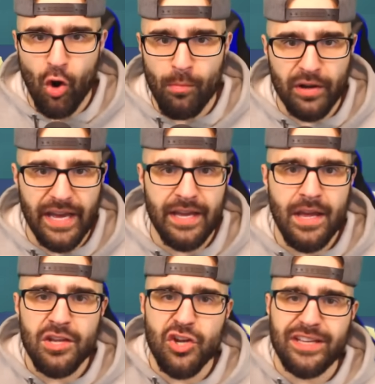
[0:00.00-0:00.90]
roam, okay?
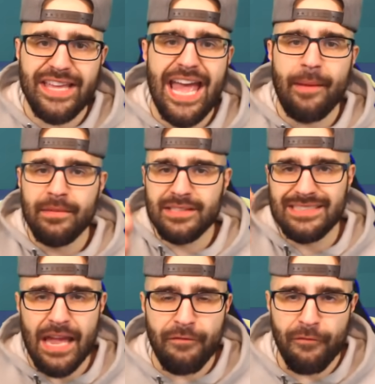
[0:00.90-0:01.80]
Your cam,
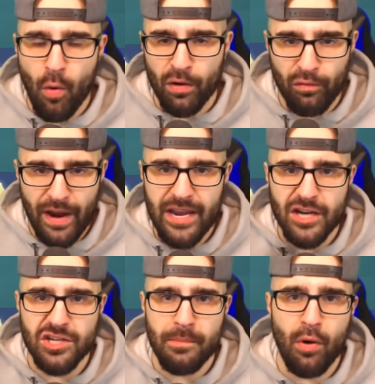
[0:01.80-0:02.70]
stay forward. Right
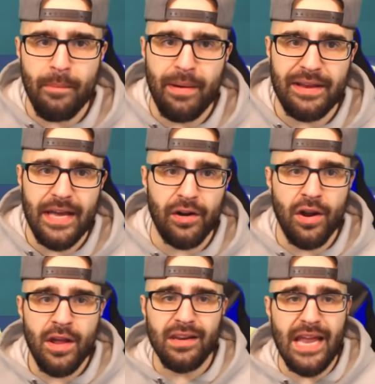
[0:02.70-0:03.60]
here is your boy Ben
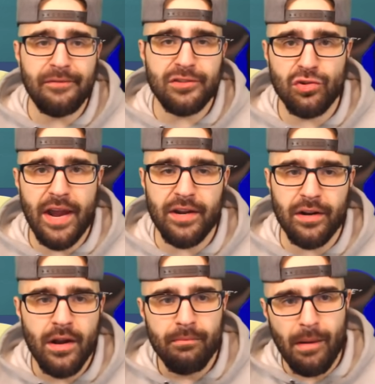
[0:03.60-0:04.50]
Yedder. Left
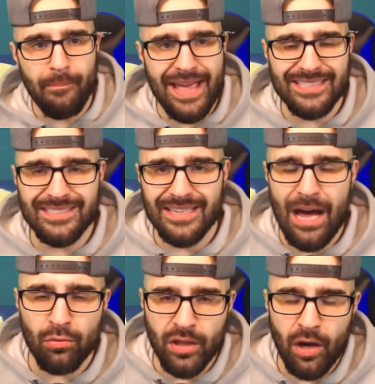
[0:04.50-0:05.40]
striker, my man
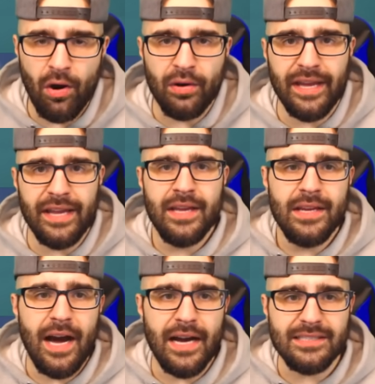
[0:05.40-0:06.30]
Ronaldo, okay?
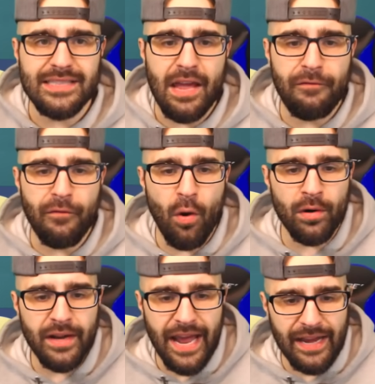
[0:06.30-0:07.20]
Uh, stay
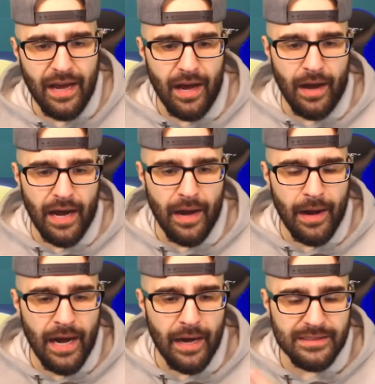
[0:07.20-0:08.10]
forward and uh, uh,
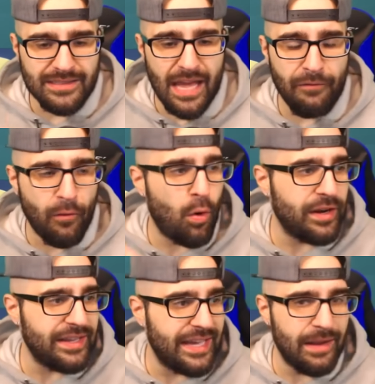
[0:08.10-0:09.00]
uh, stay
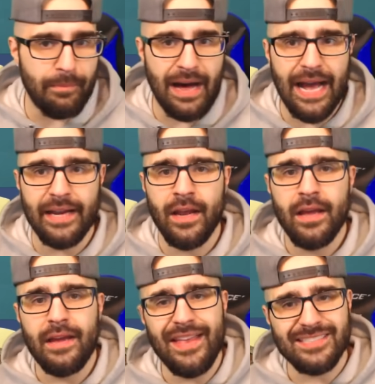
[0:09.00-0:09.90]
forward and get in behind.
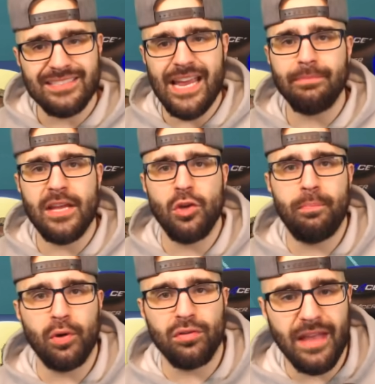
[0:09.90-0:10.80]
And that's the same thing you
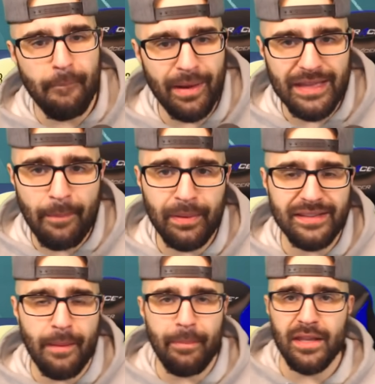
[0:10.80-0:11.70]
put on Dembélé. I
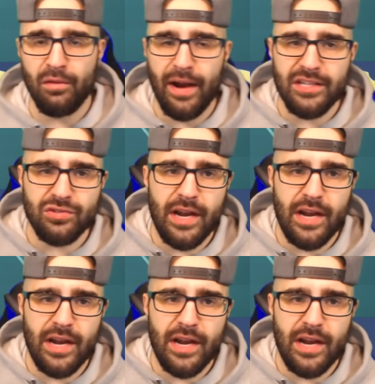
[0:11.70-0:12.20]
play Dembélé right